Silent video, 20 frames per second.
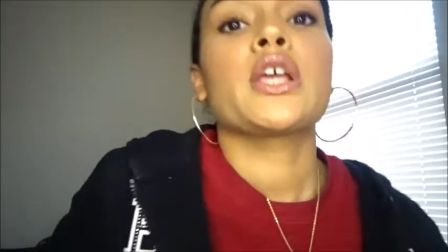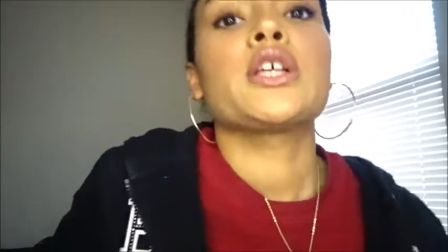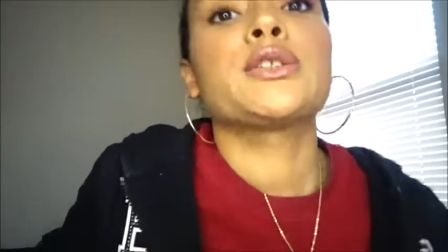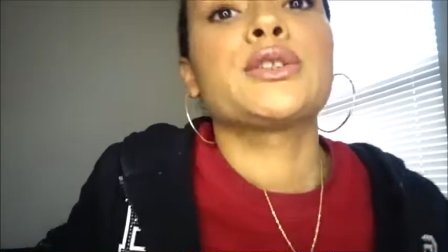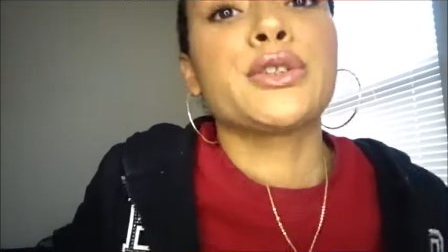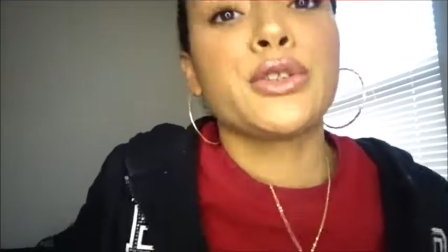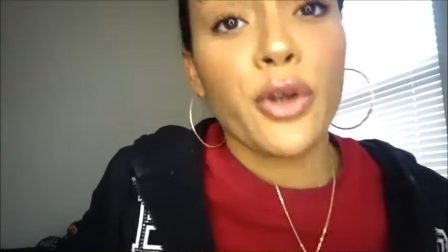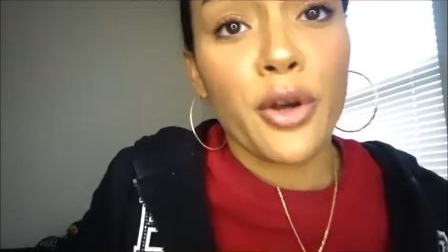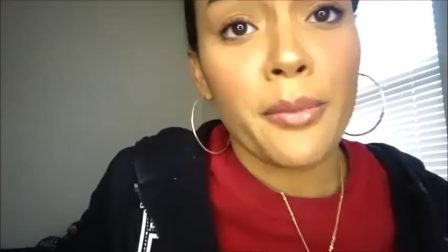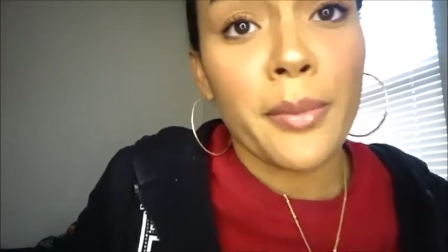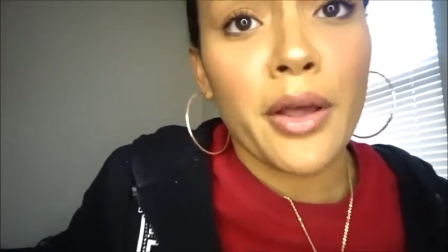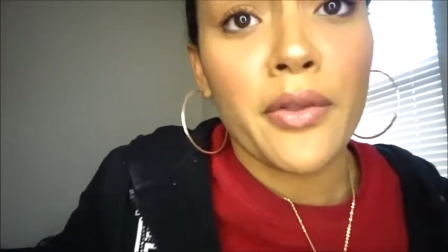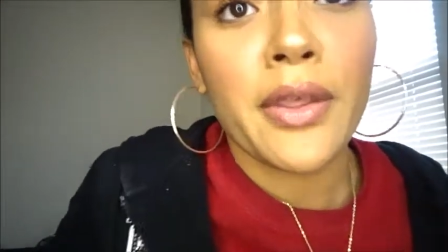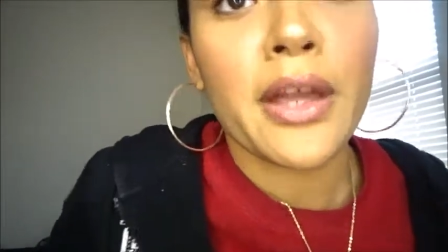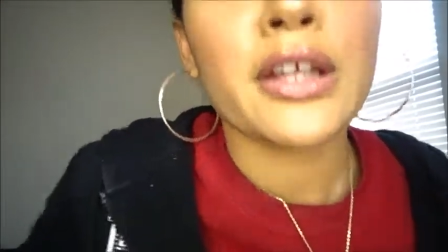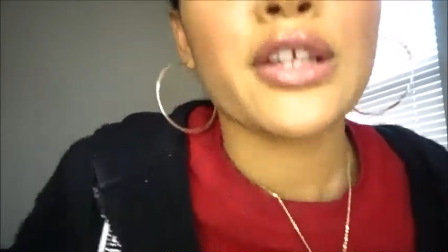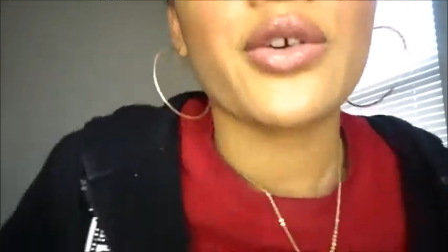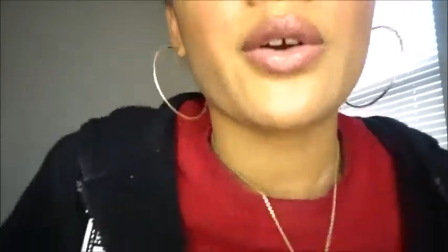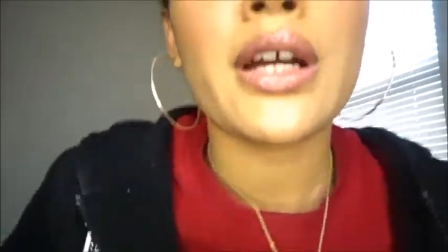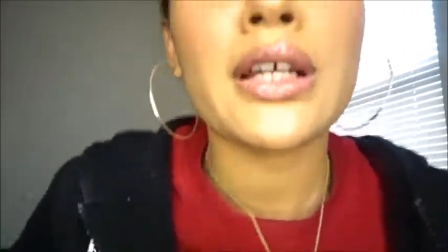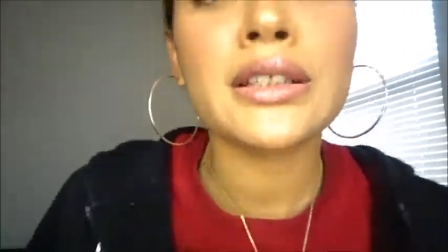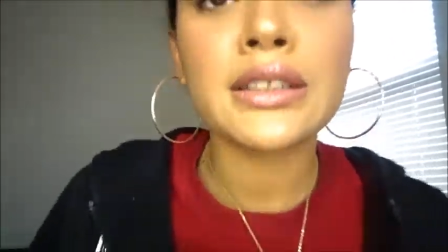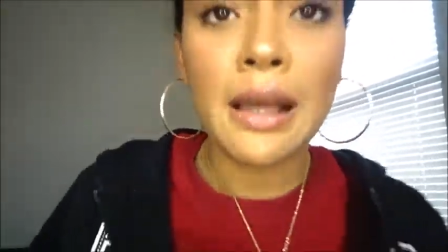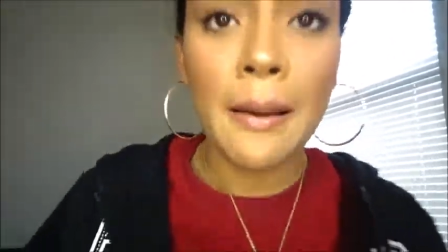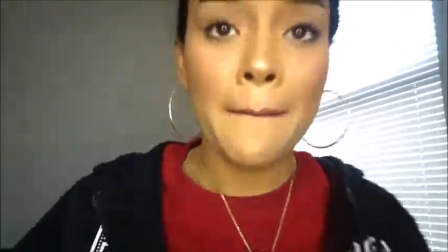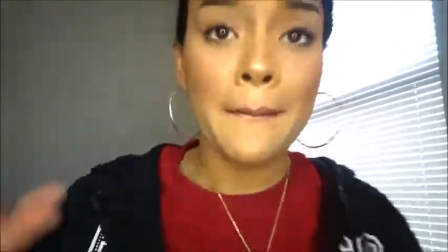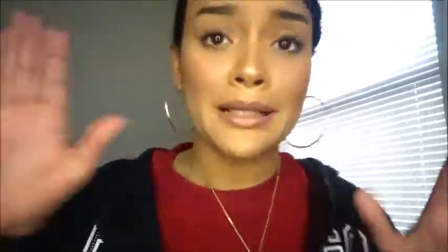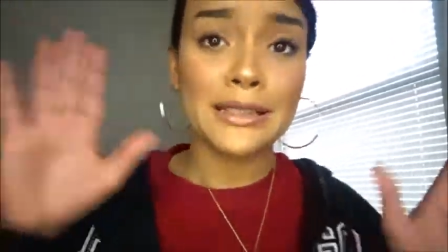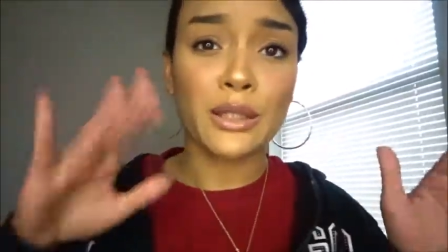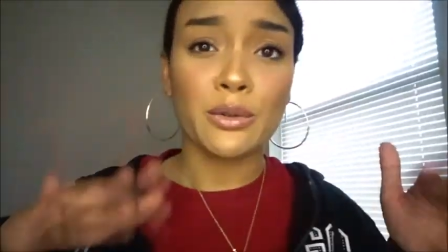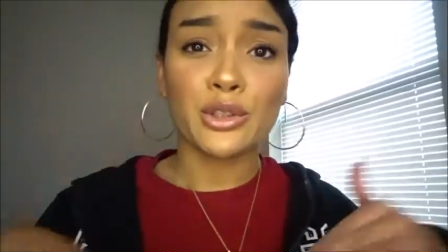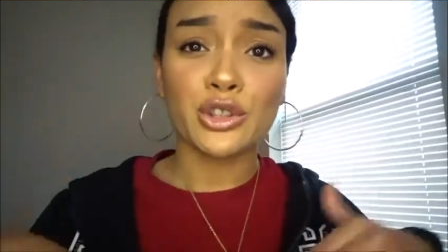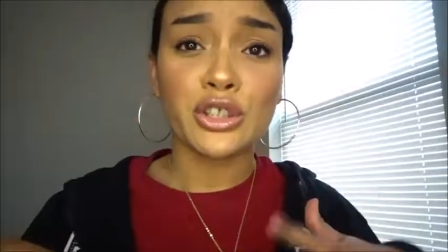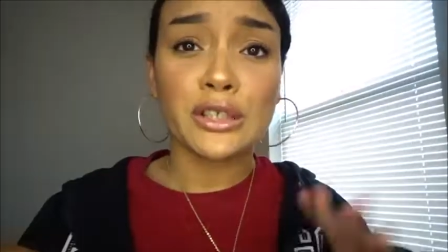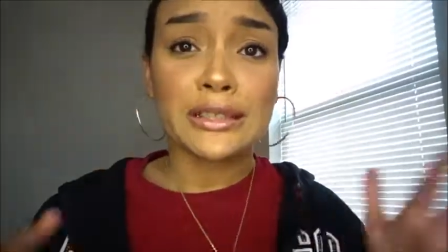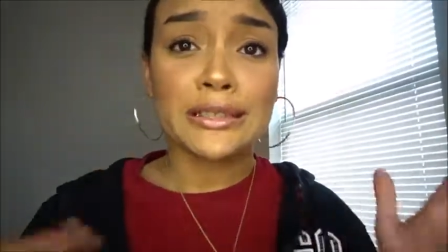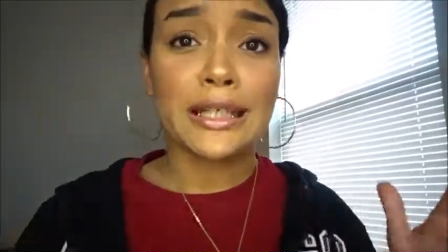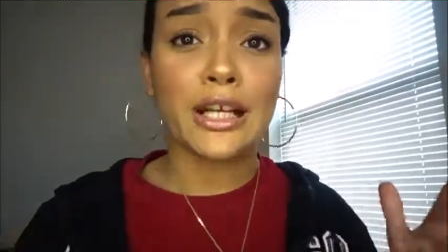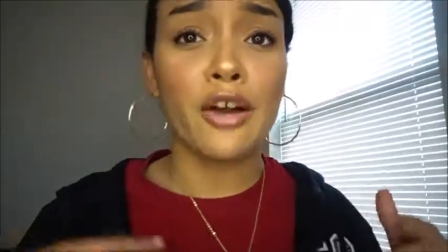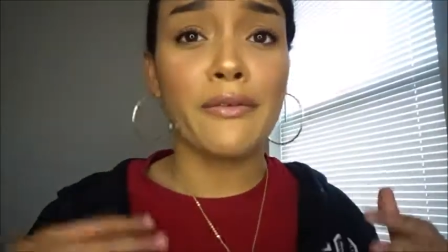Sorry about that, you guys. My son was
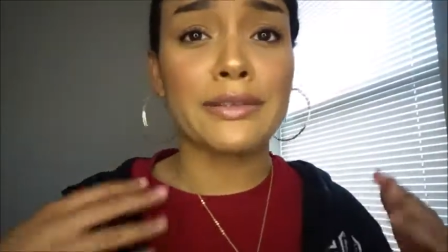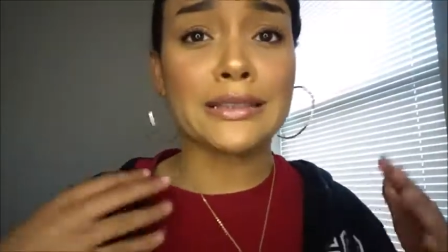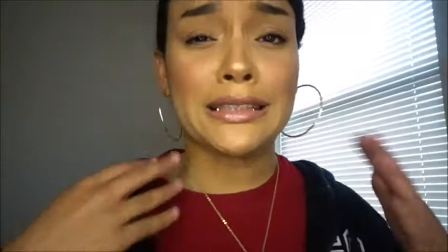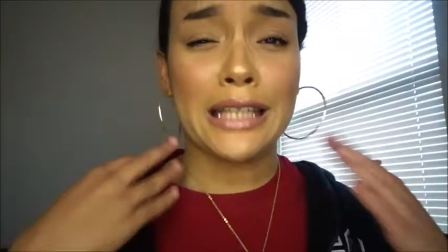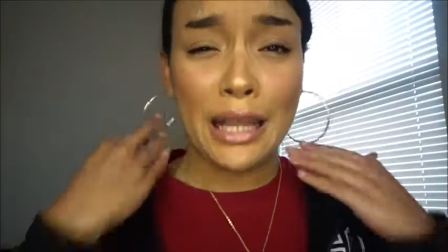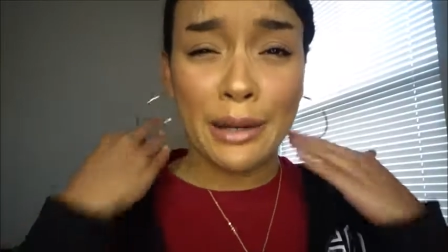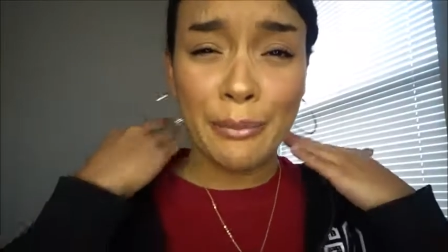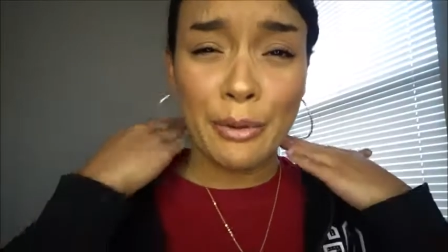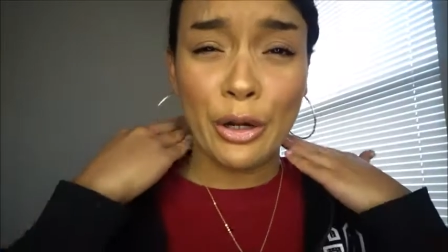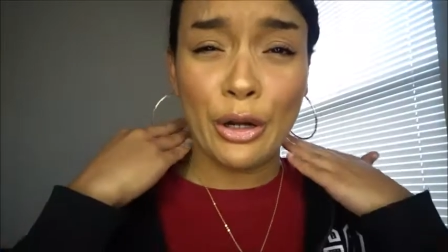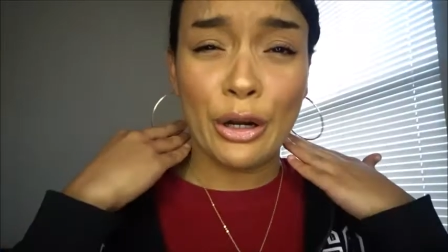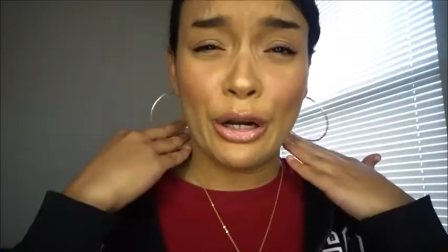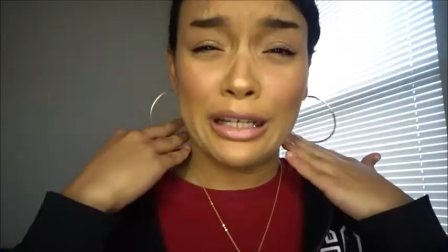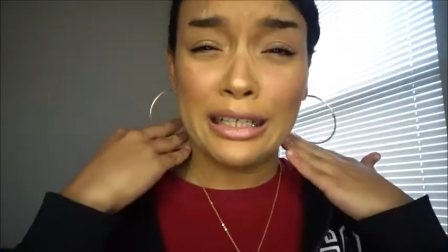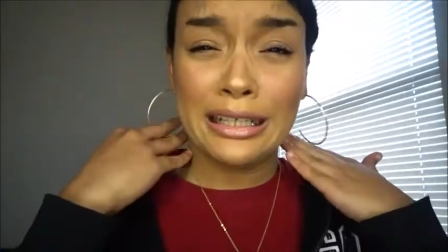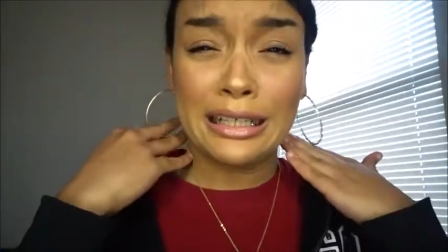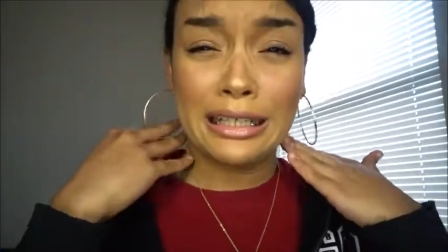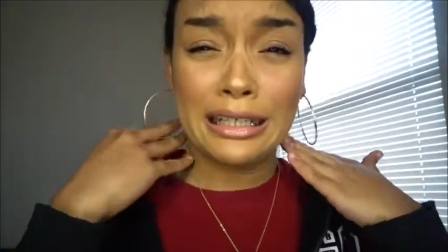trying to take off his diaper.